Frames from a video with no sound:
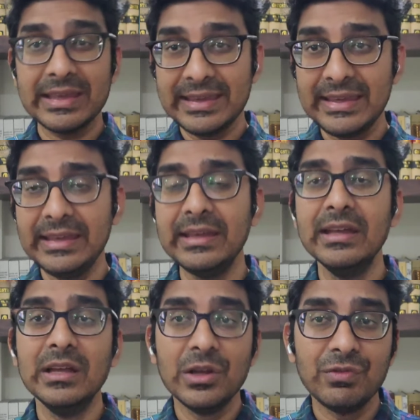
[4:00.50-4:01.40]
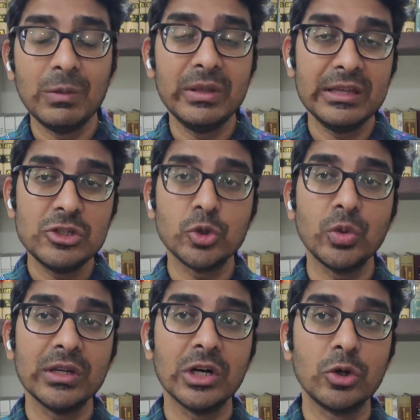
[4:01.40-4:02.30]
he will be
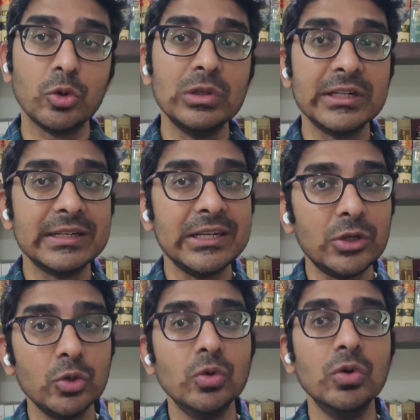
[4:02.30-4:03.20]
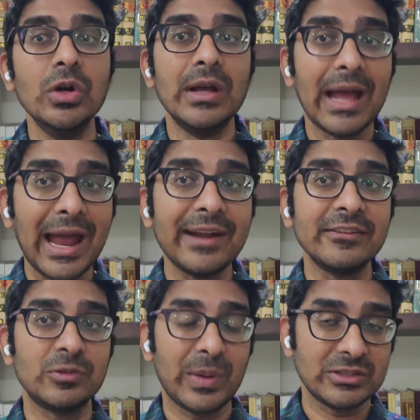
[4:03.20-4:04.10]
issuing a Rule 32 and
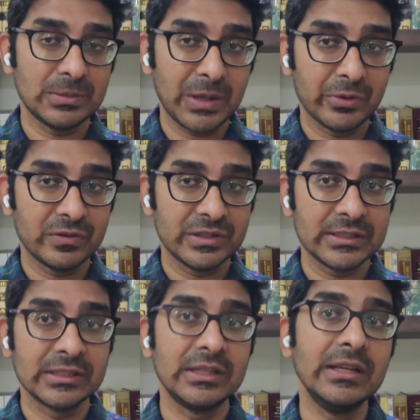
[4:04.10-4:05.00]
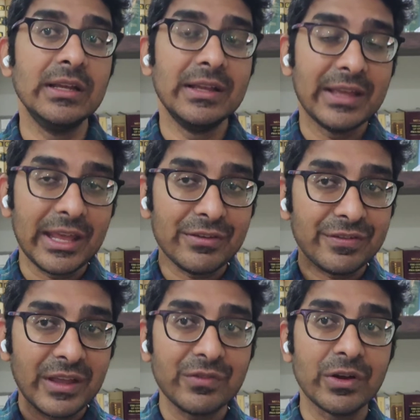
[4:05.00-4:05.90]
a special power of attorney in
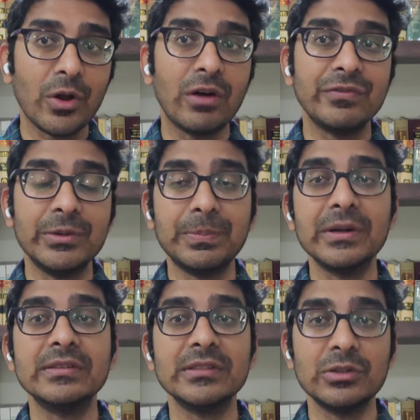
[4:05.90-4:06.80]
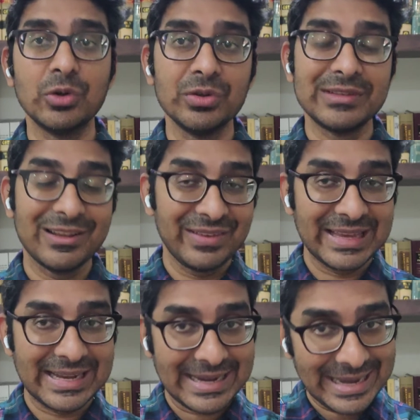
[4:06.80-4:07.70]
favor of the person who is living
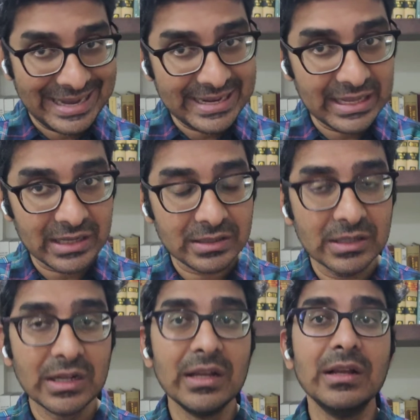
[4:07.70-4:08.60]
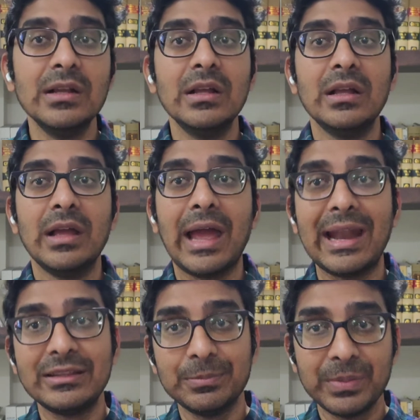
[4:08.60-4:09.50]
in India.
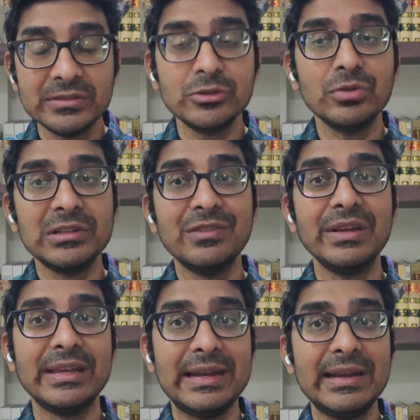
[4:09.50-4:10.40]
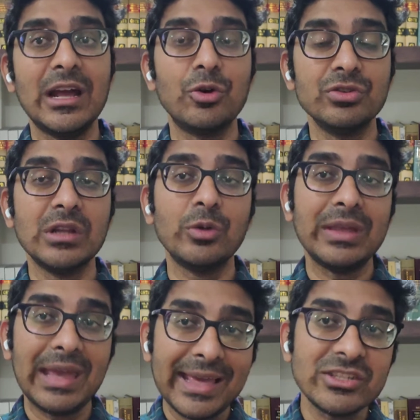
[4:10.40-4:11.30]
And the person who's living in India, who's now
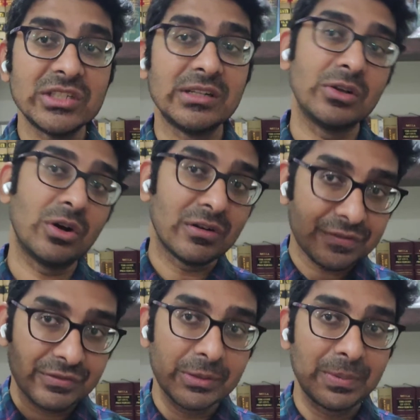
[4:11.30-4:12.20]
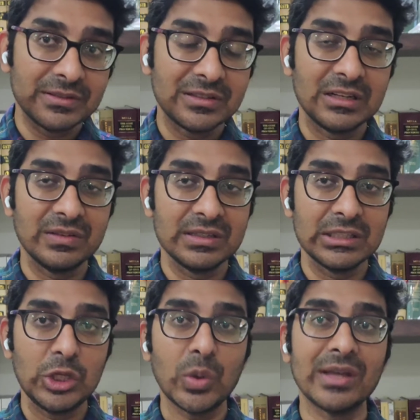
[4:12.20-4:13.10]
the agent of the person living in
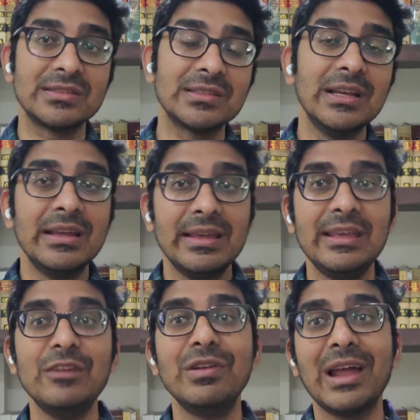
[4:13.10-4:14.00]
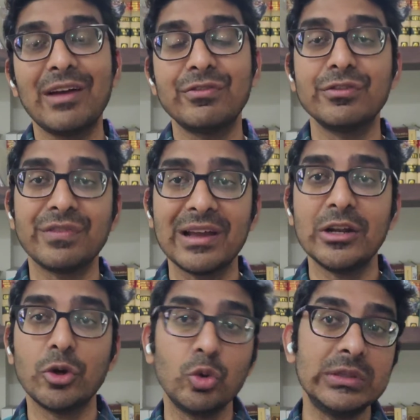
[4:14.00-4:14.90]
the US, he will have to
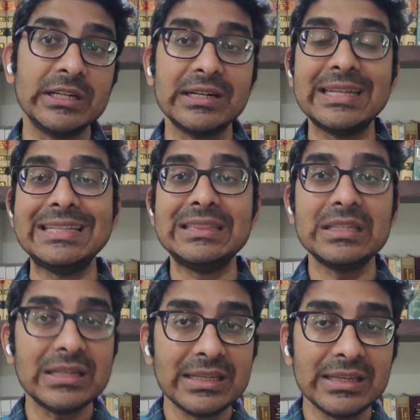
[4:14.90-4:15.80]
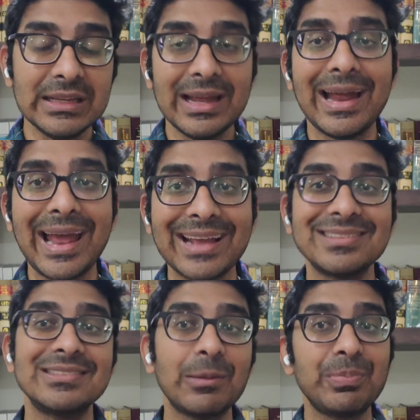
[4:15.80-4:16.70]
file a Rule 33
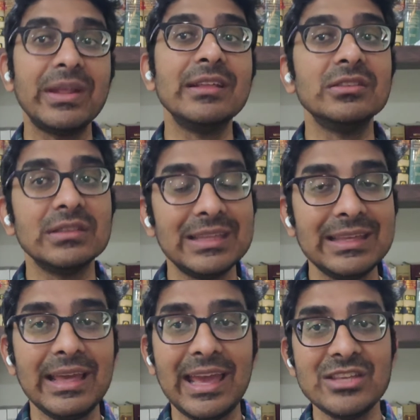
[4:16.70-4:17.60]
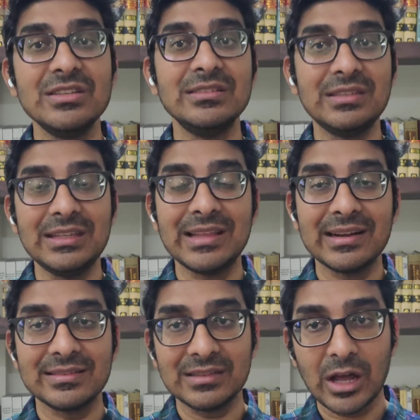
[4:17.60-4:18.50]
accepting the agency
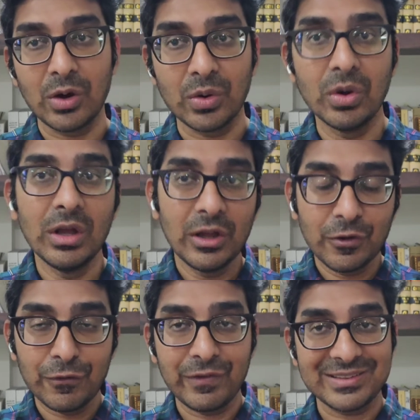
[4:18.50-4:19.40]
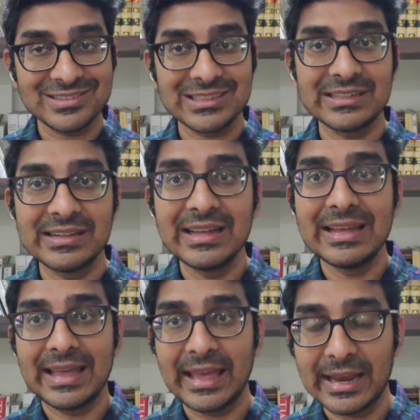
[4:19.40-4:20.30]
that is now vested
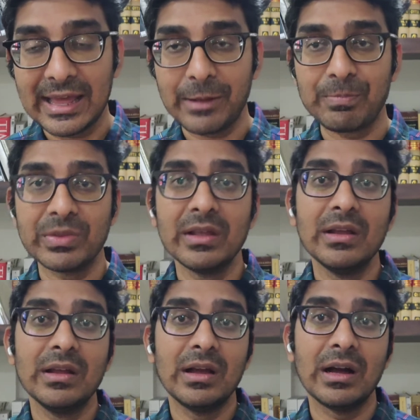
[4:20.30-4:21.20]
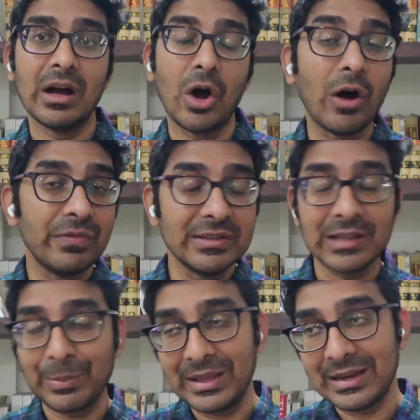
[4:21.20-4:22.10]
in him.
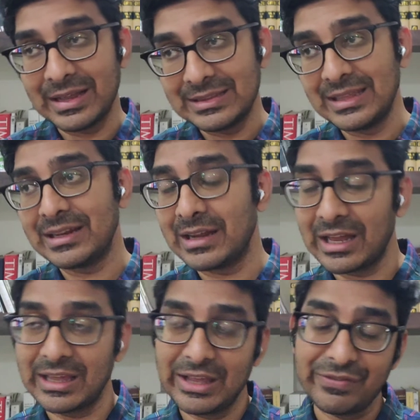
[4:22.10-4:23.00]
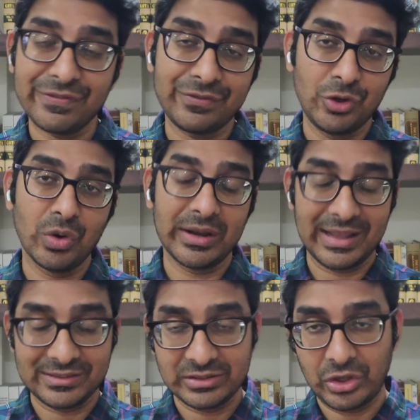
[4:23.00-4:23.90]
If you are
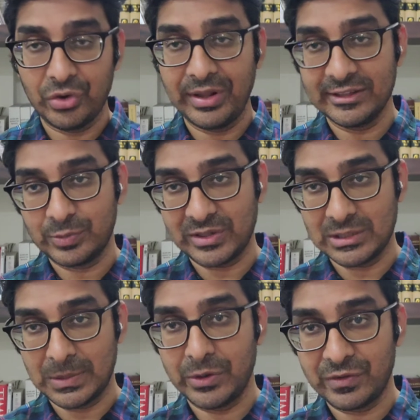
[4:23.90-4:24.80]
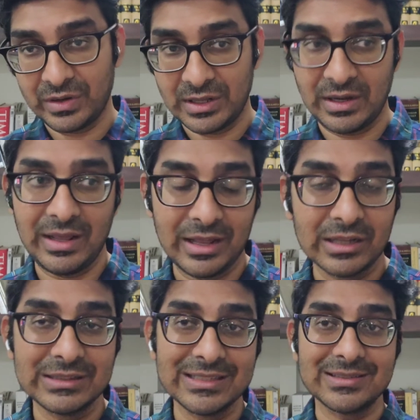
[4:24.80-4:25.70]
executing a special power of attorney,
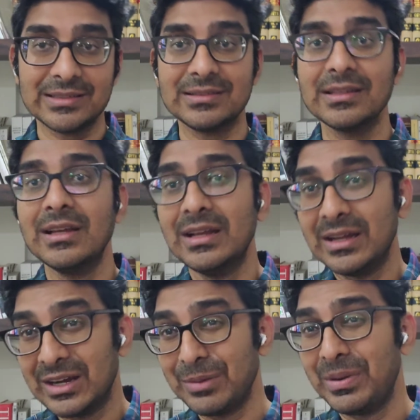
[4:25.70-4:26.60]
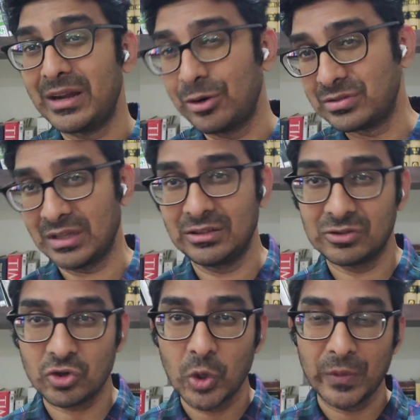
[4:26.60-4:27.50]
and this is a bit outside the
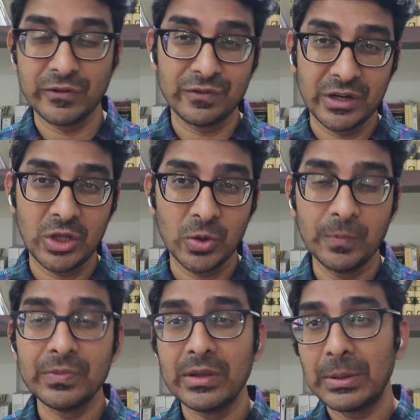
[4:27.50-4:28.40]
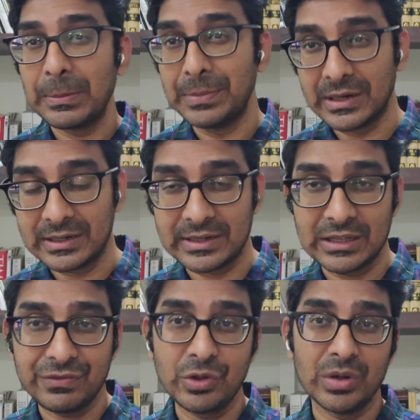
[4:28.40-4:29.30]
scope of the video, but
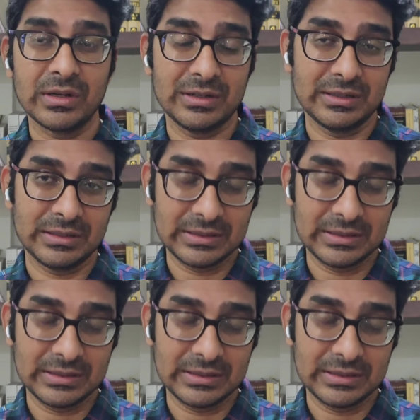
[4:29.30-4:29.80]
if you are